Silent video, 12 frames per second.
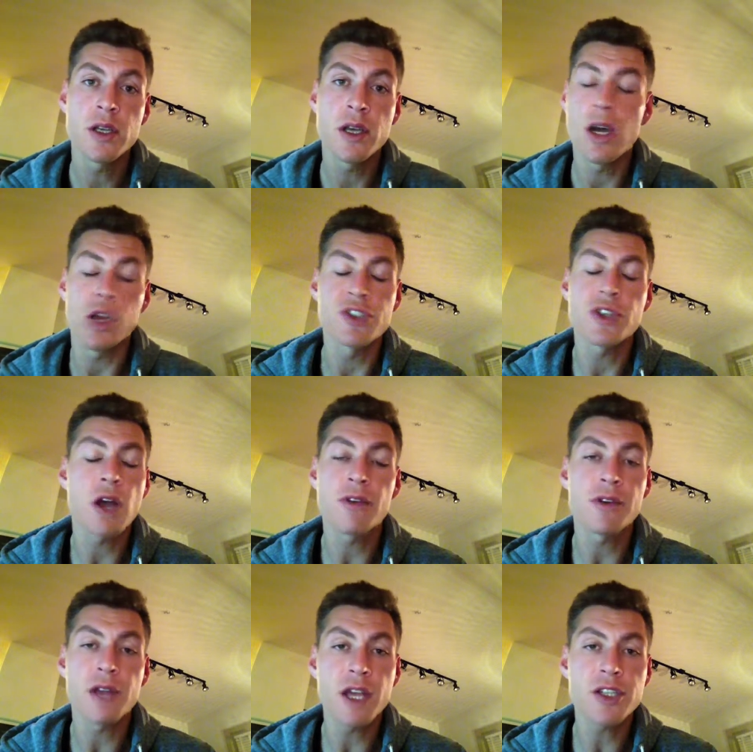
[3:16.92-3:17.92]
uh,
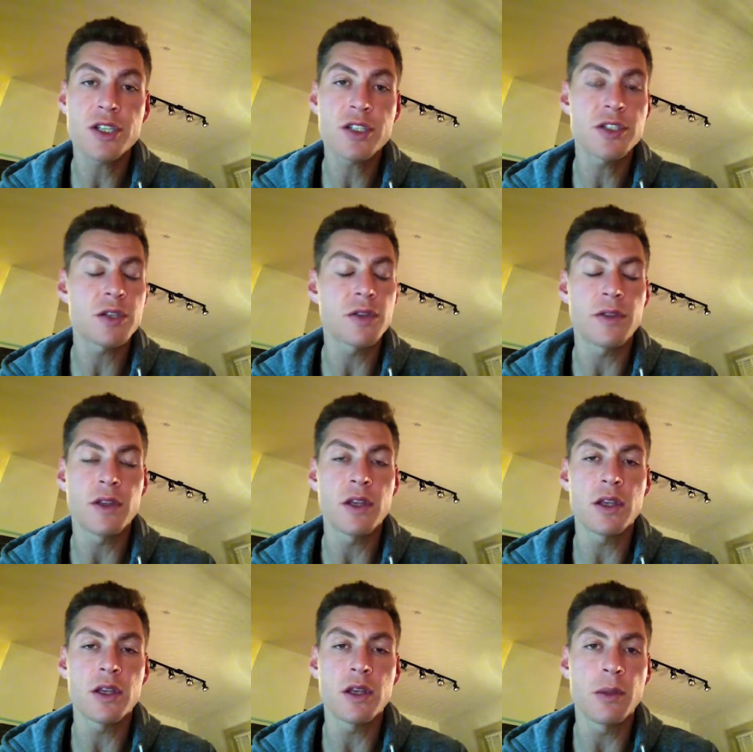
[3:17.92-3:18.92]
sovereign nations
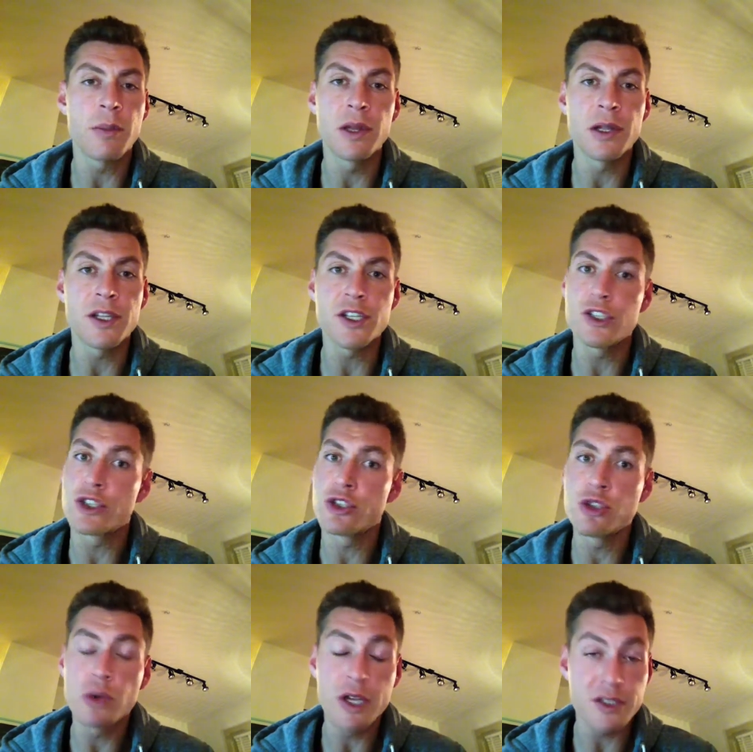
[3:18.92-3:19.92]
the ability to
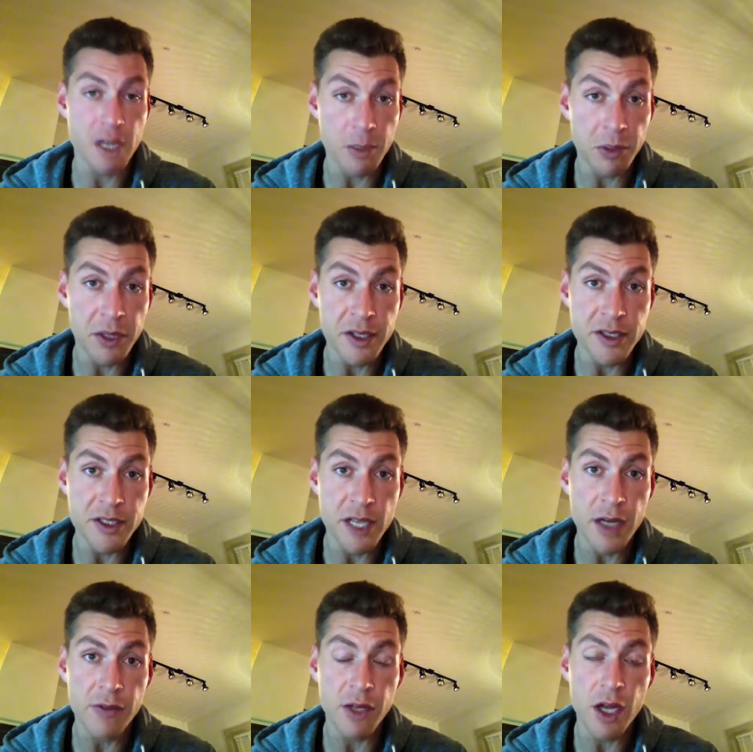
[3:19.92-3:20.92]
do as they please
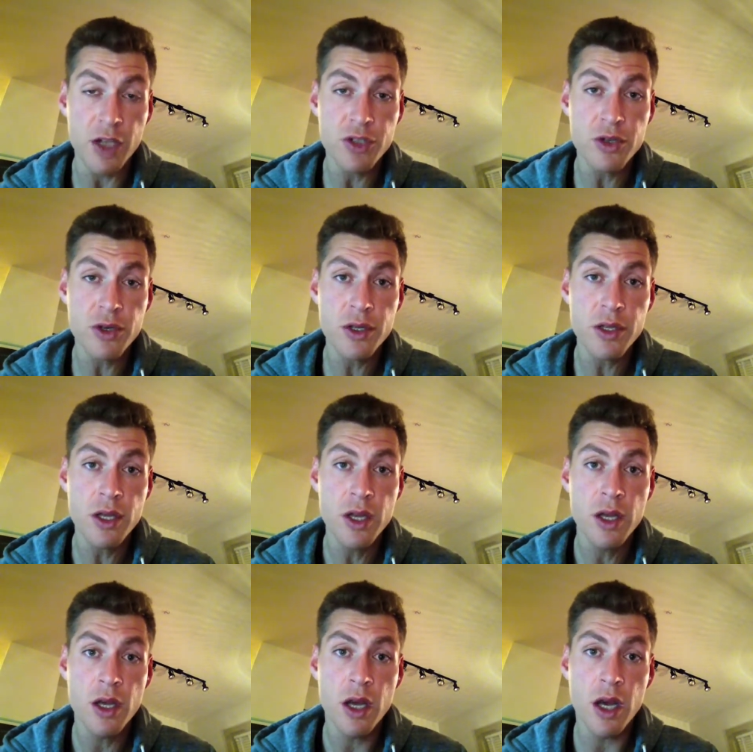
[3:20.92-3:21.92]
inside of a country
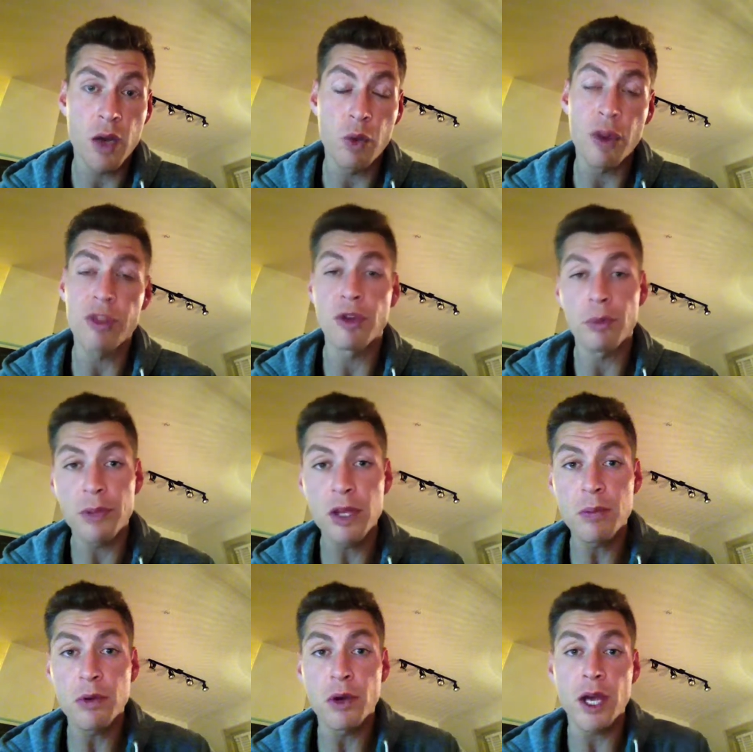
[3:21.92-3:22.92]
uh, with their
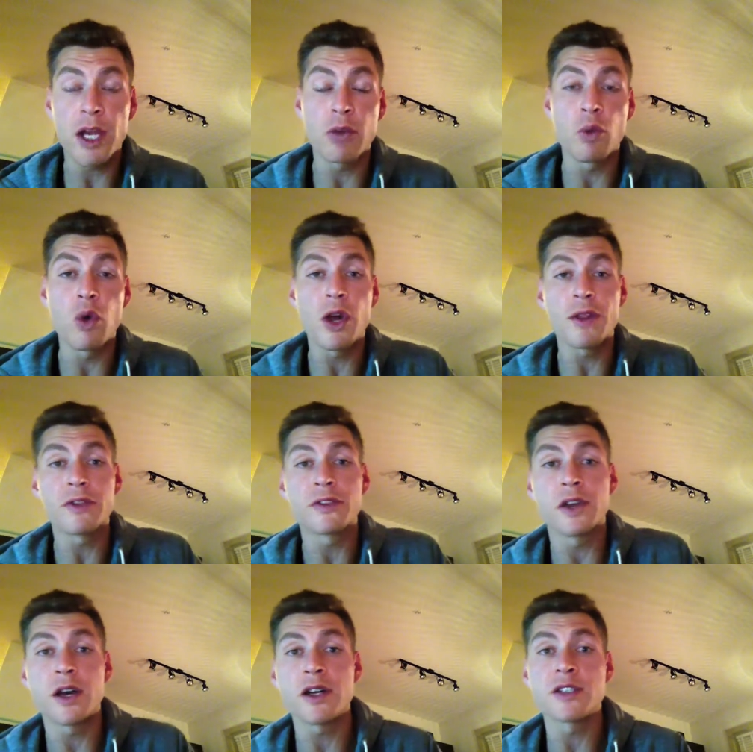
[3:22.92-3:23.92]
people, and what
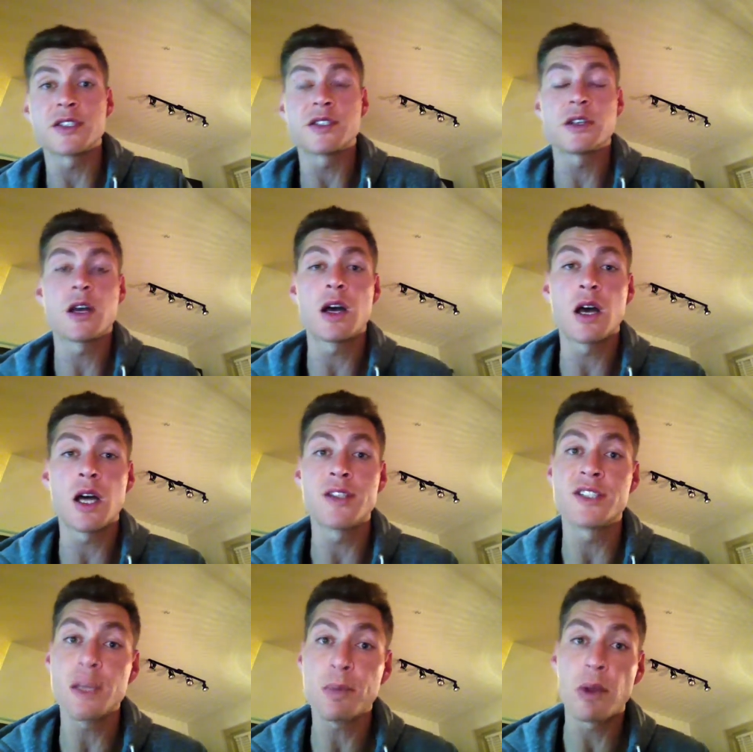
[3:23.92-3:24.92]
does a
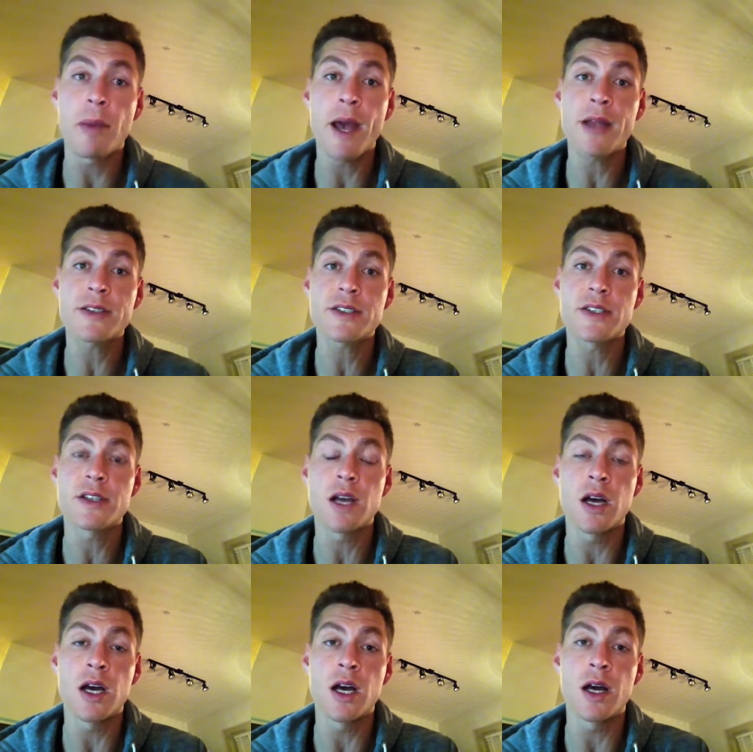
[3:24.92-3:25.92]
diplomat,
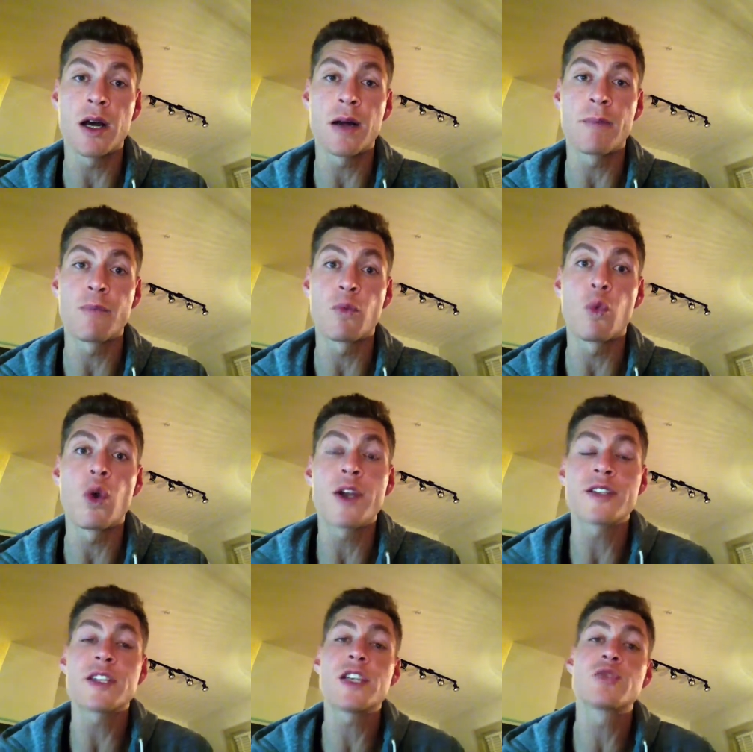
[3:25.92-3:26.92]
uh, what
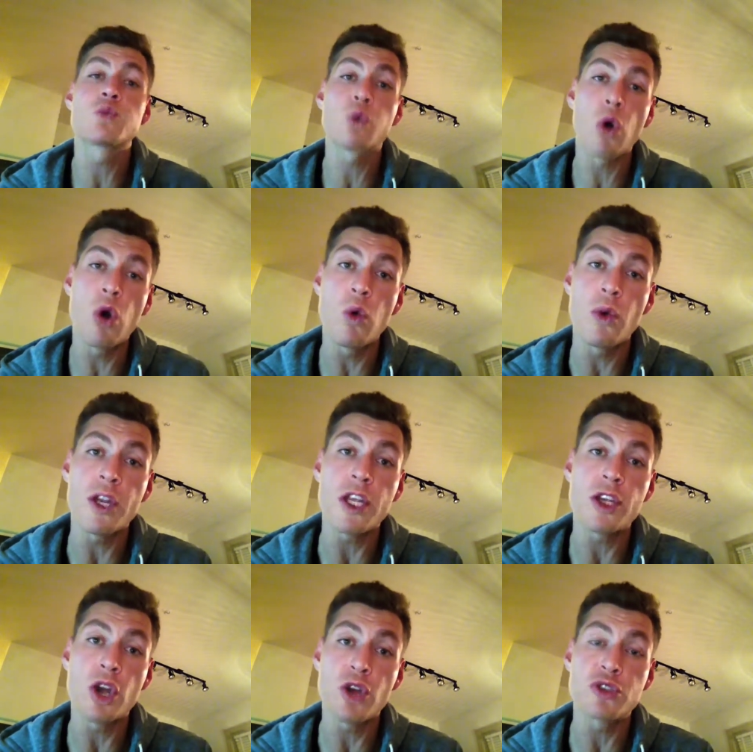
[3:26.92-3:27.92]
is his role when
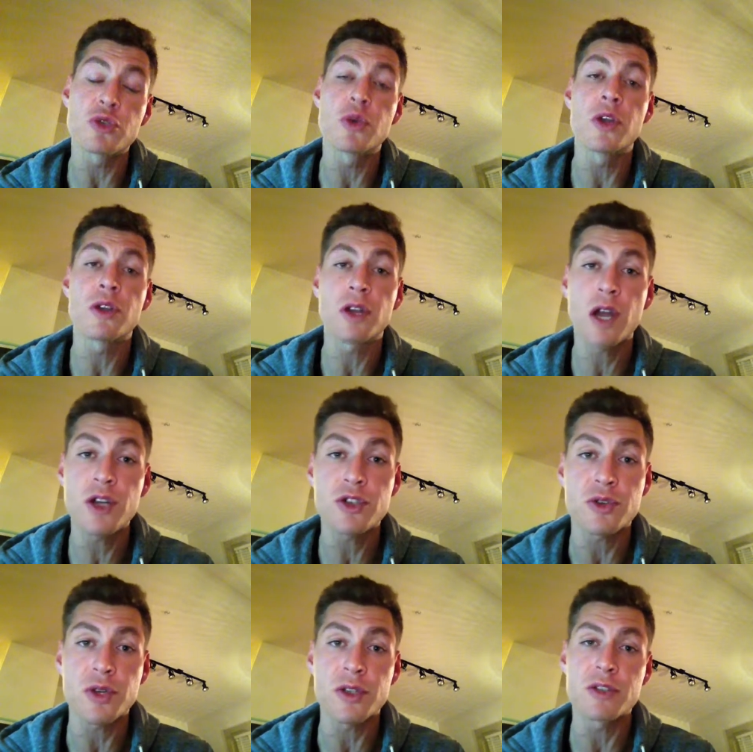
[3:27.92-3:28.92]
he goes to another
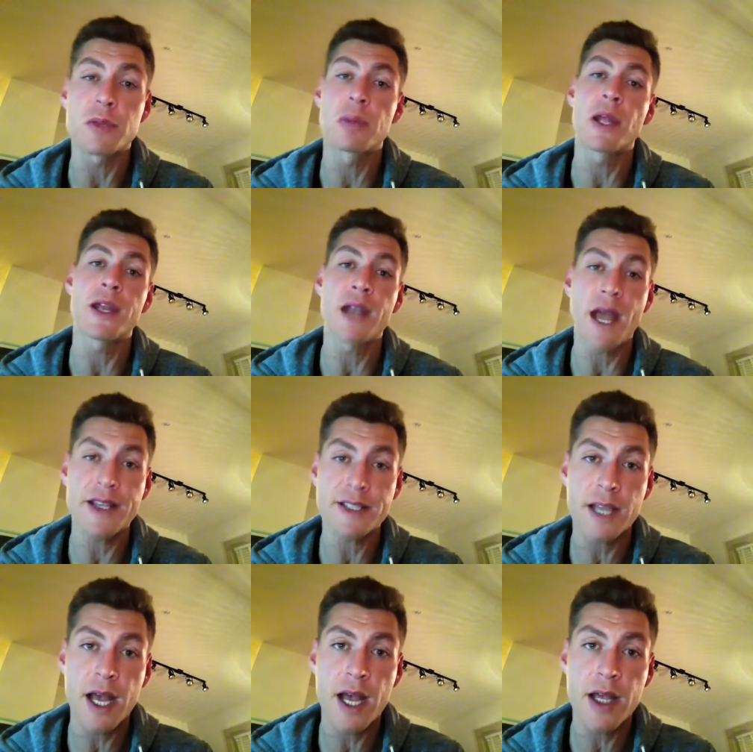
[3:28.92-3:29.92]
country to play nice
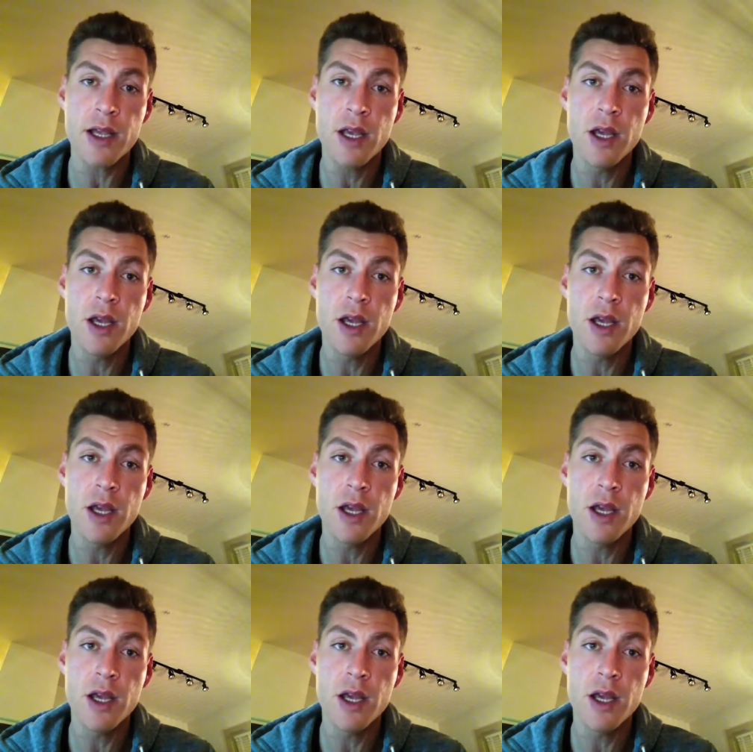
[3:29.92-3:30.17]
guy,